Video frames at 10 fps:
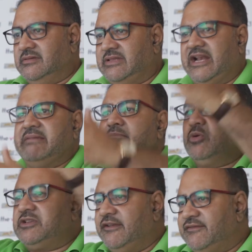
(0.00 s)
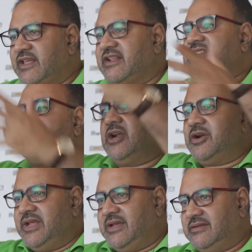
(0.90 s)
that are emotive, that are
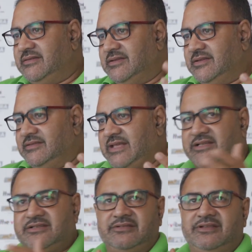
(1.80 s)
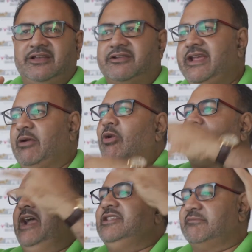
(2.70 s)
stirring, that create all
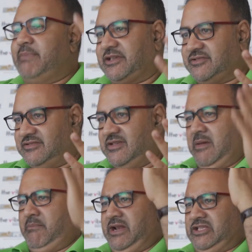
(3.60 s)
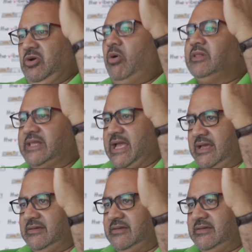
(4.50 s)
kinds of passions, but it's all there.